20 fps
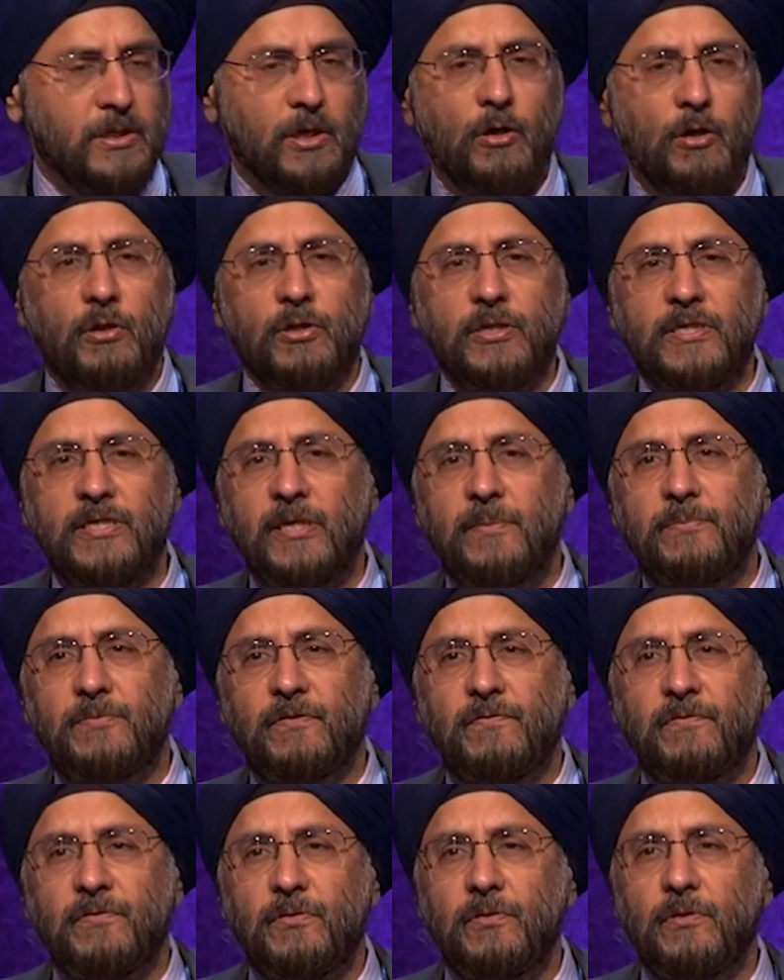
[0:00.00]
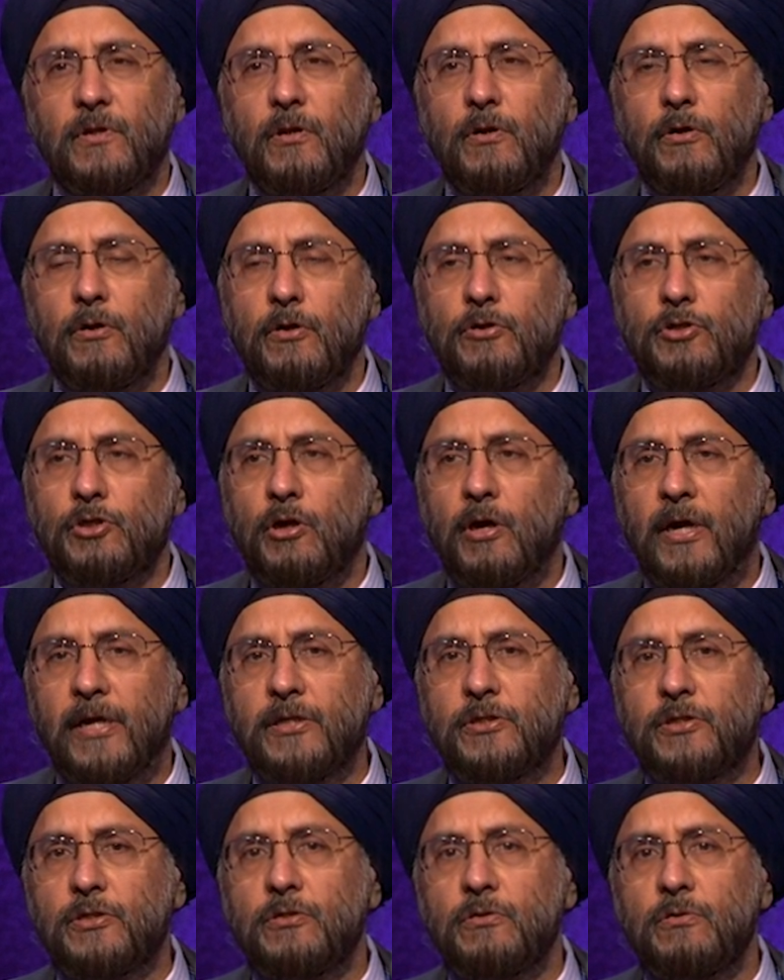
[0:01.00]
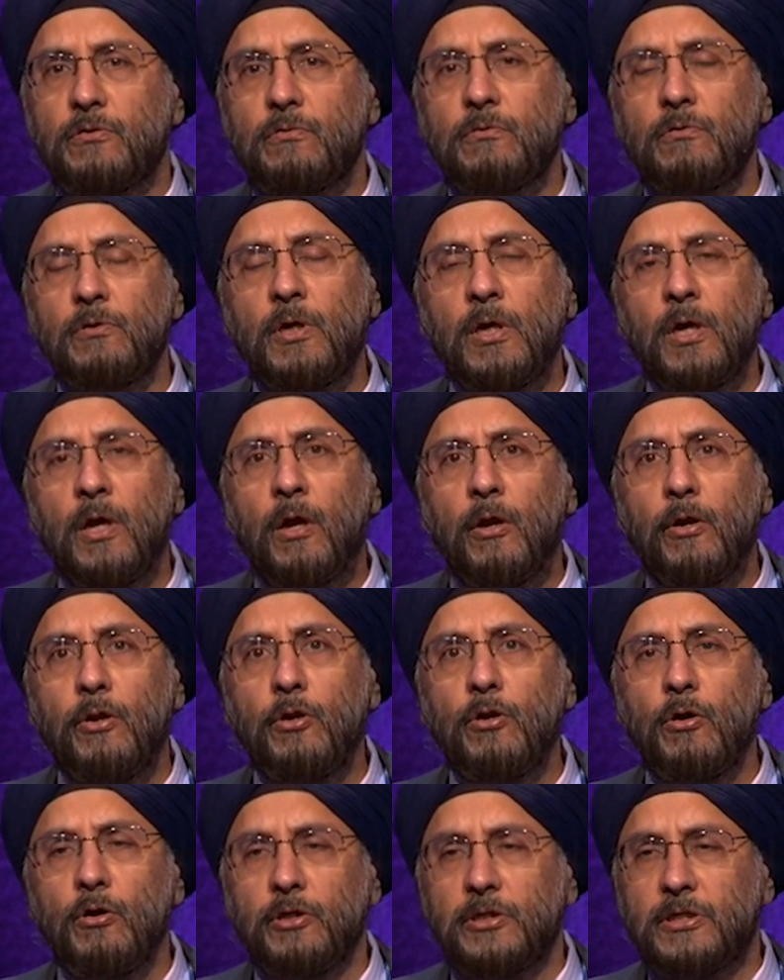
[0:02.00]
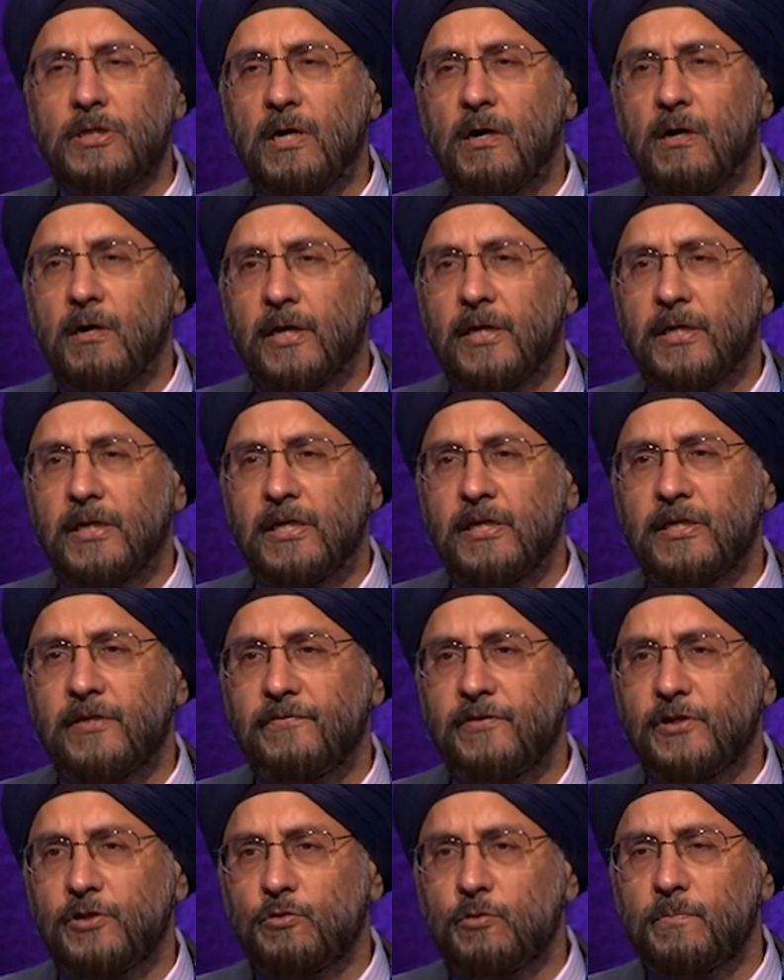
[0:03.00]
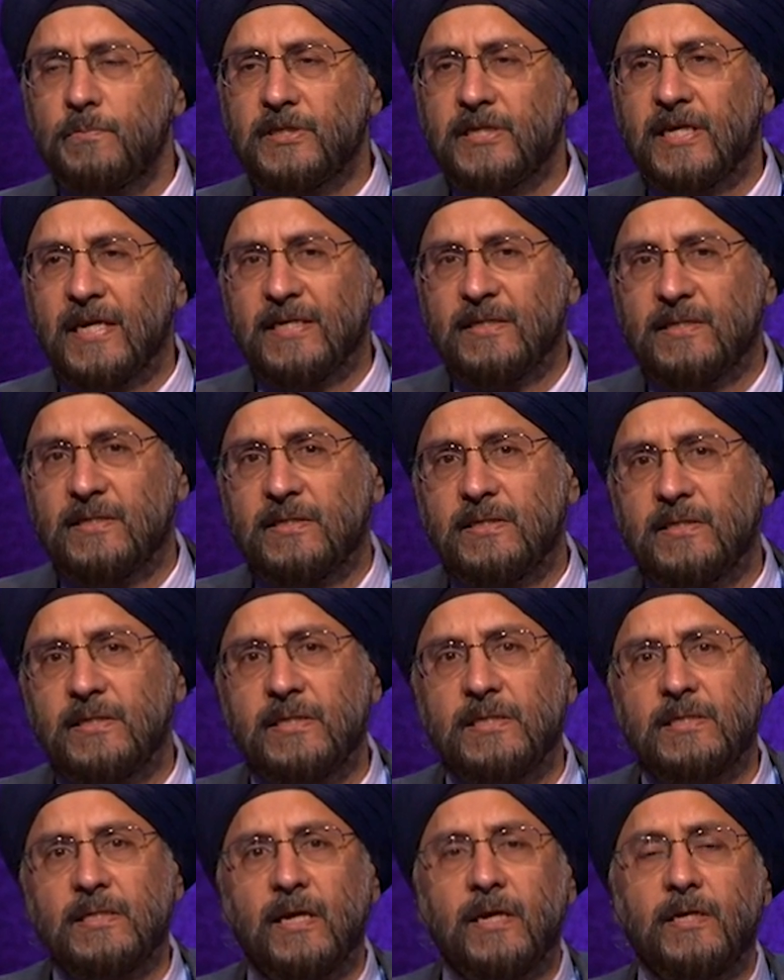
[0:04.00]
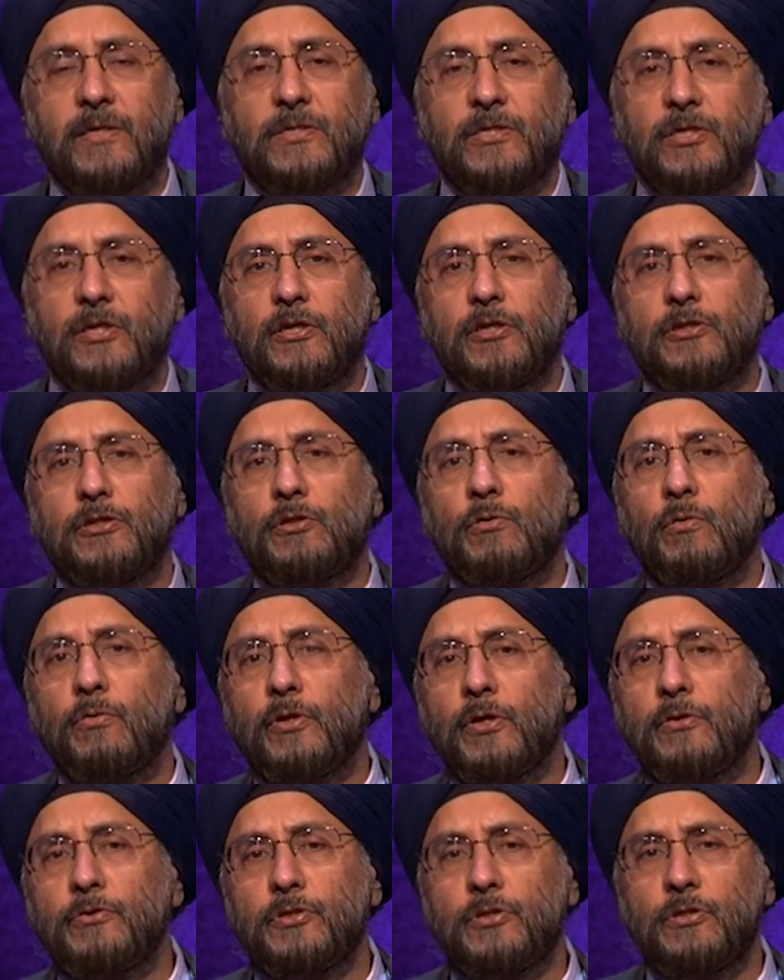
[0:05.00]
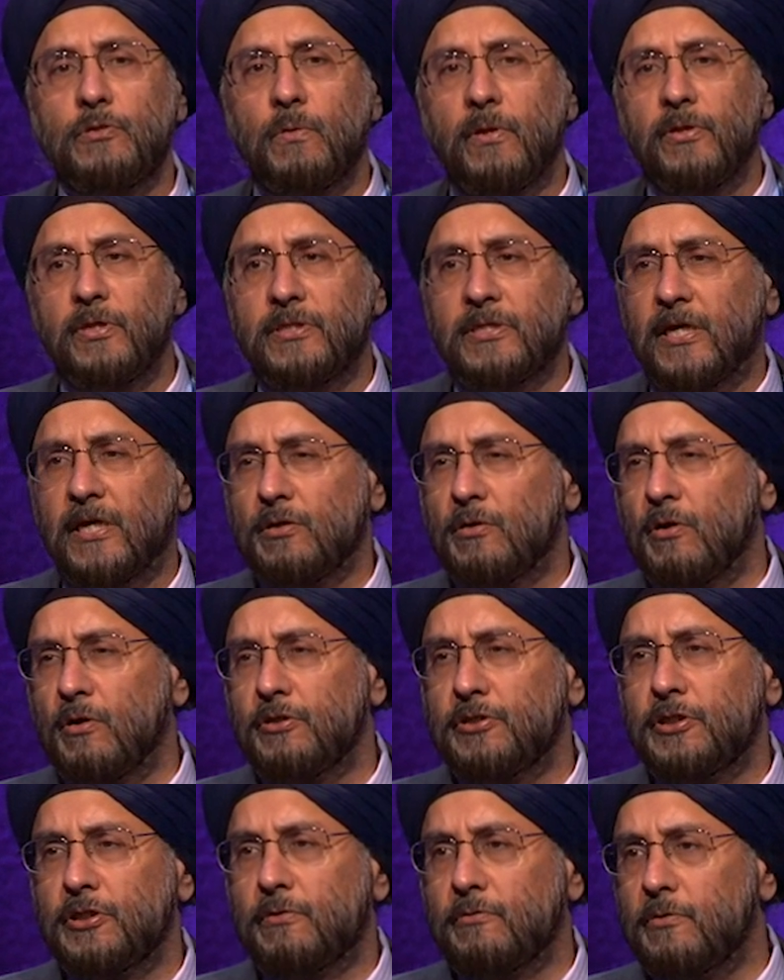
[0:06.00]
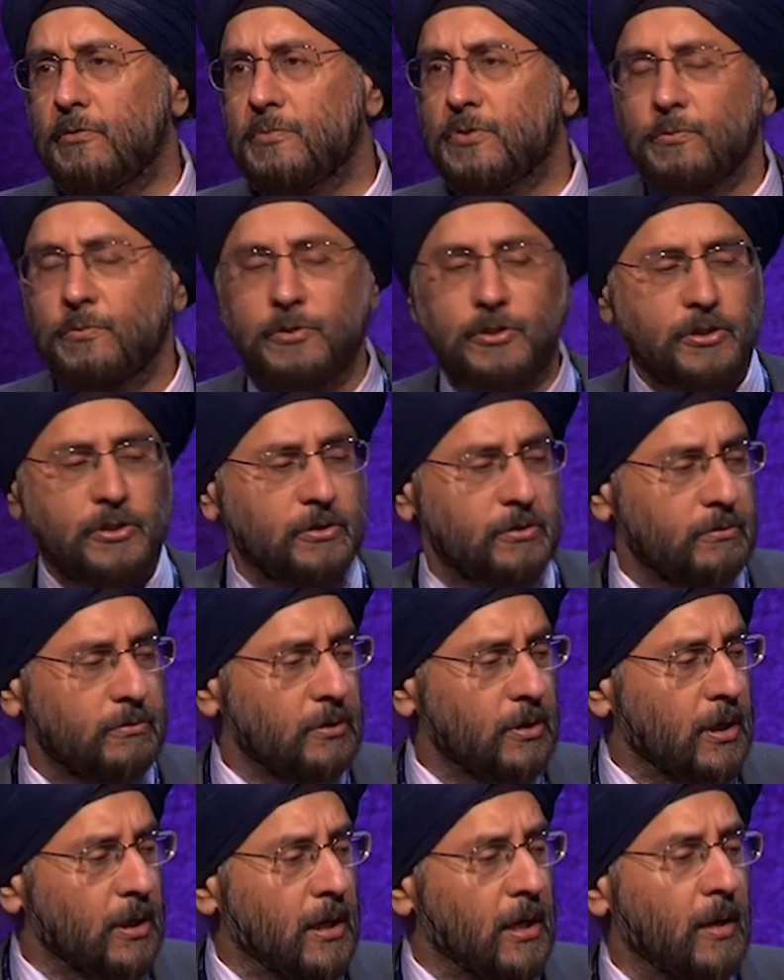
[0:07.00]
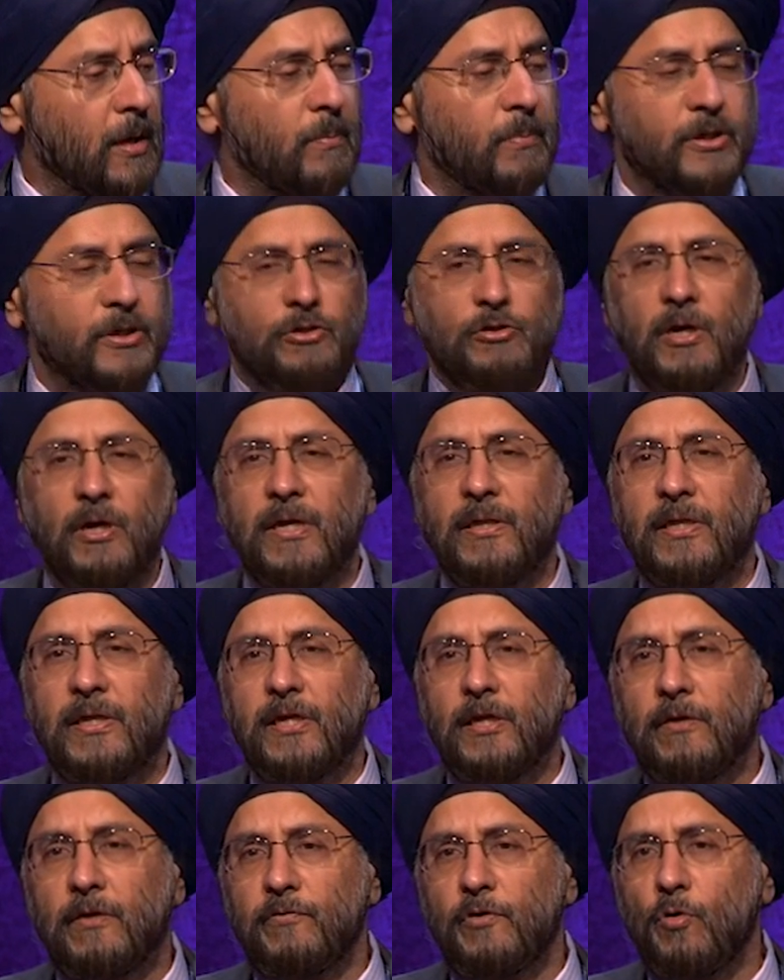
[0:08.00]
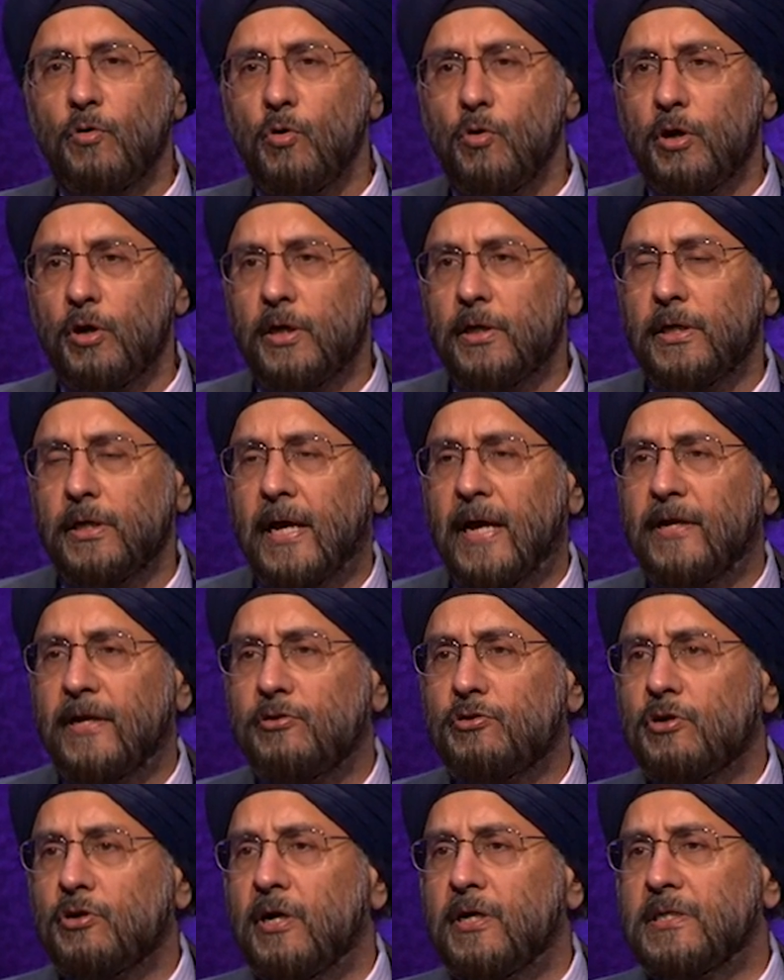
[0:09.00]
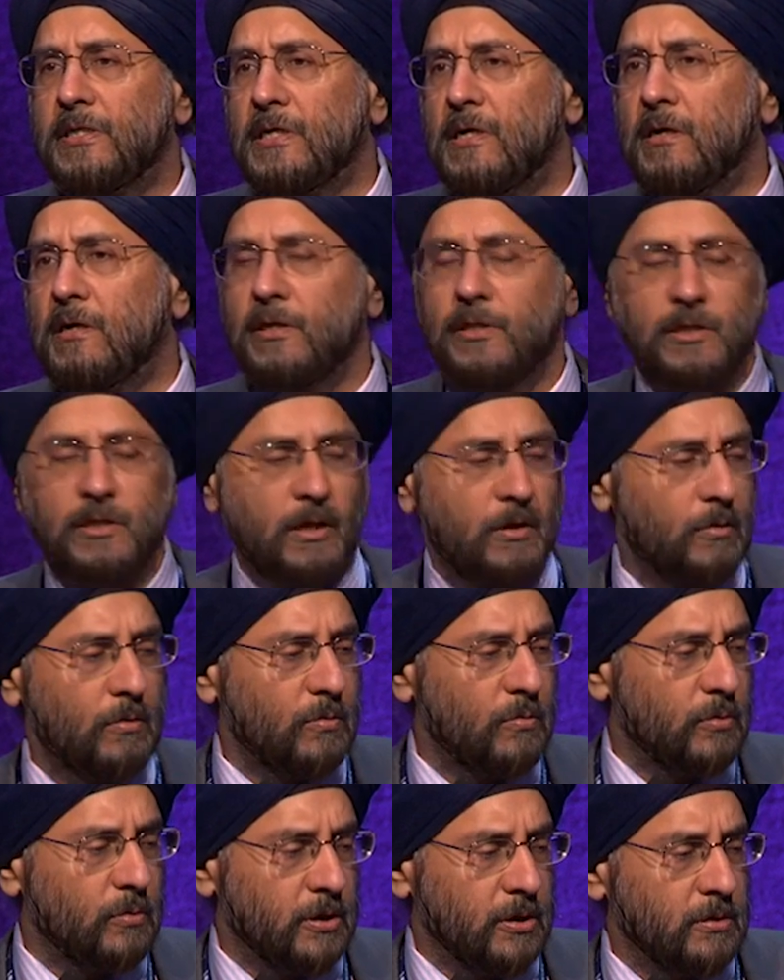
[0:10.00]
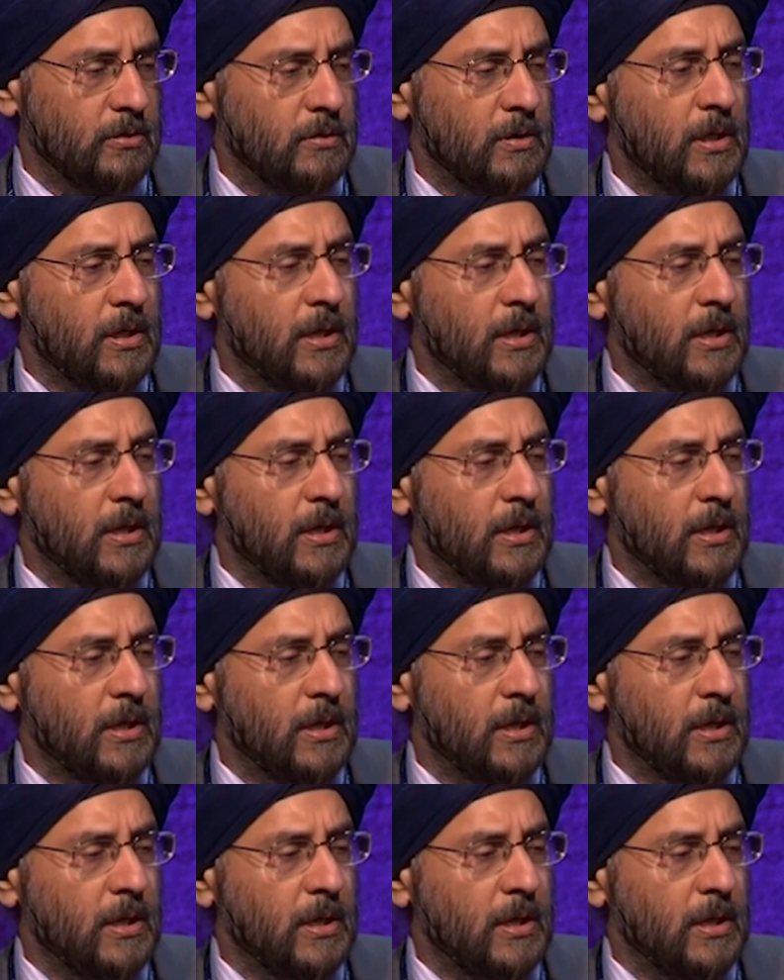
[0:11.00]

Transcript: the concept of trying to not target individual metastases like a surgeon or those 2 other technology groups would do, but try and think of an organ and try and target the whole organ.